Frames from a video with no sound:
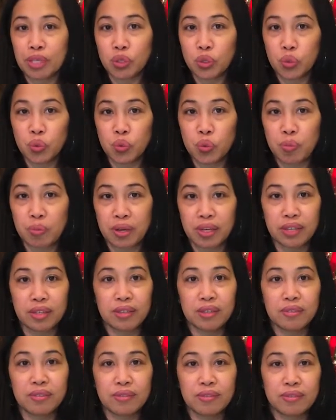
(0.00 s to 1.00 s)

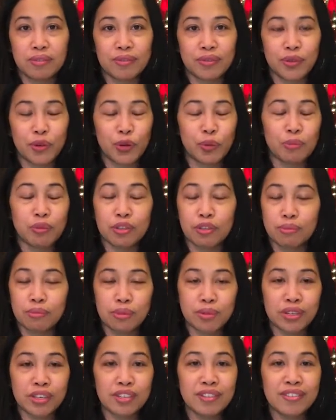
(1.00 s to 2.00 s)
suman or
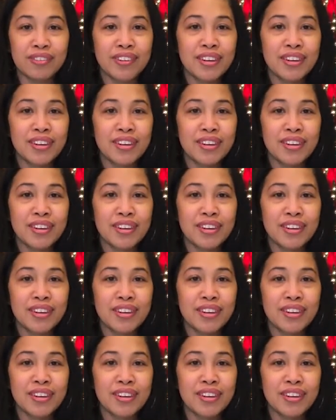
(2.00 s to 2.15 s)
budbud.